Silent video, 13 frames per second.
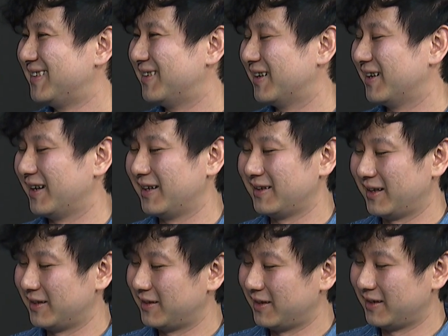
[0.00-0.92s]
right?
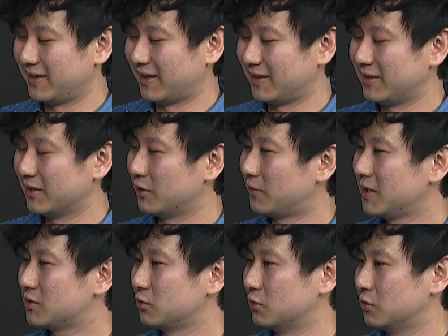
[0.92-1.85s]
And they're the
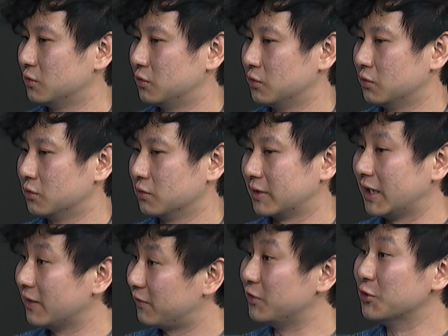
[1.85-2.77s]
ones who
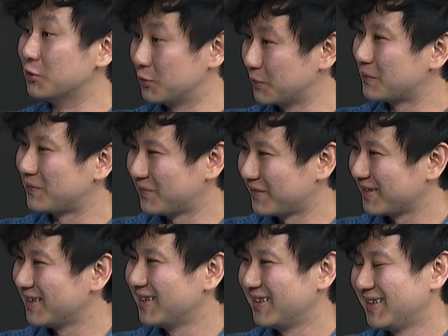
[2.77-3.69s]
give you,
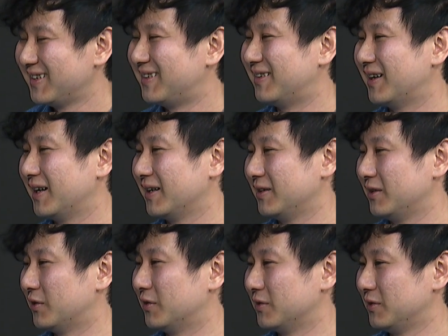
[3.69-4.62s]
right,
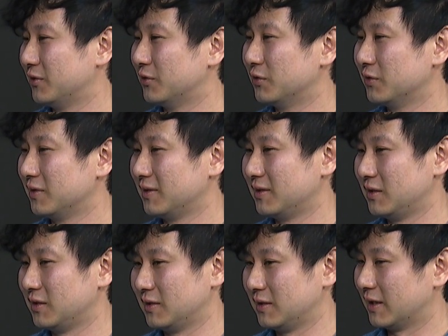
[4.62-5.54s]

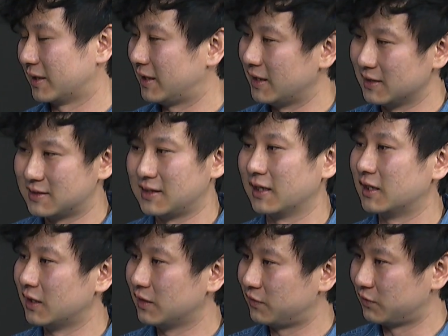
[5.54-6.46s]
their kids
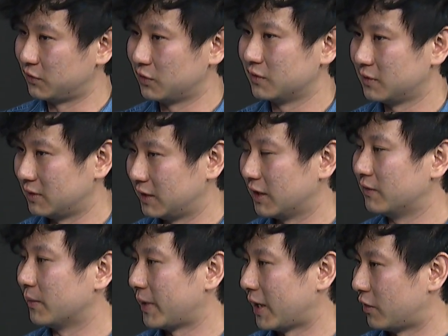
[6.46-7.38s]
that give
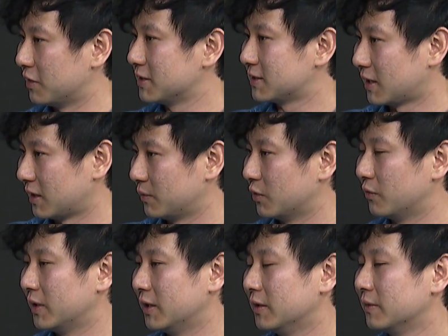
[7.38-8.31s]
their parents time
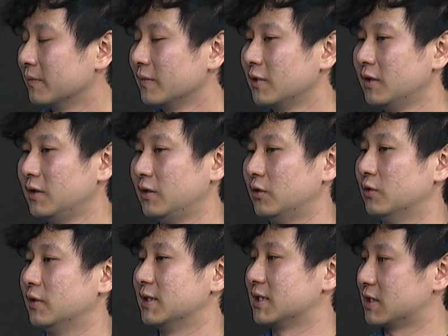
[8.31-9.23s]
away.
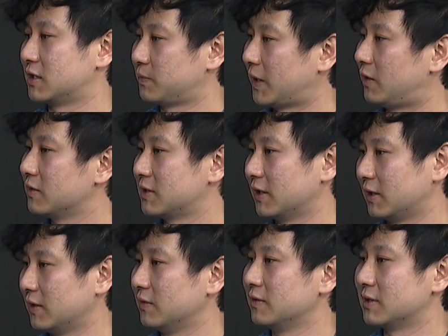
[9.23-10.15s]
There's a spouse
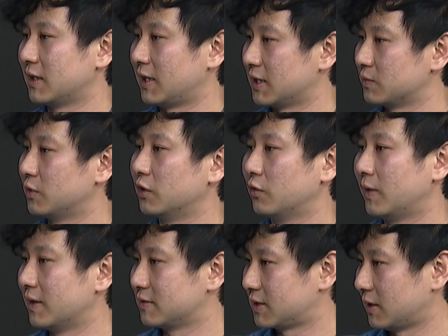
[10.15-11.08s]
that gives the husband or the
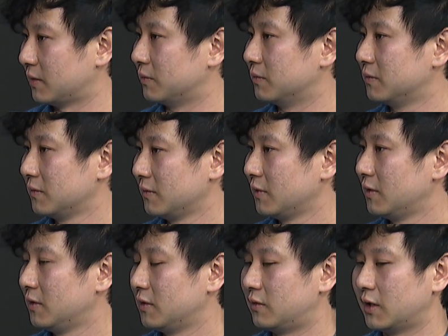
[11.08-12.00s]
wife's time,
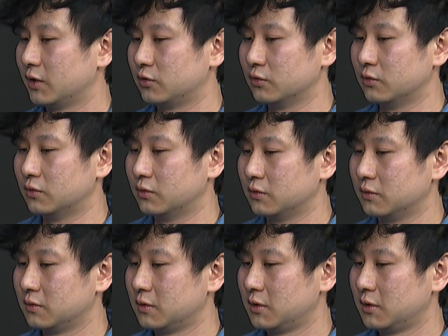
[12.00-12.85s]
right, to